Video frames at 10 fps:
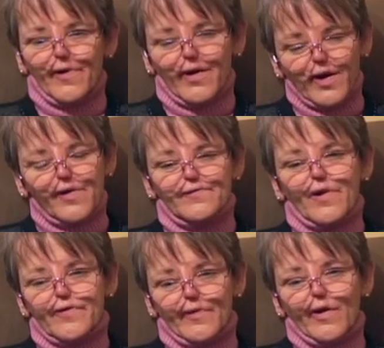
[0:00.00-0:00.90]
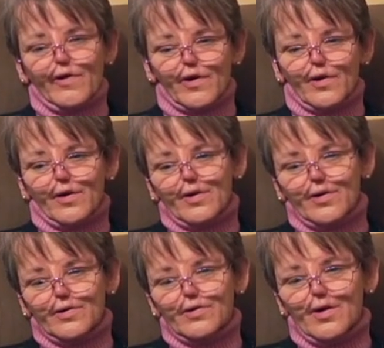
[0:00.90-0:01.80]
I mean, I gave my speech
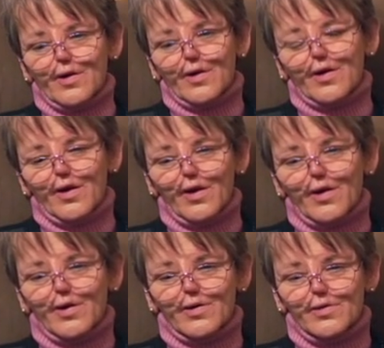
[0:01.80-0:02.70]
and I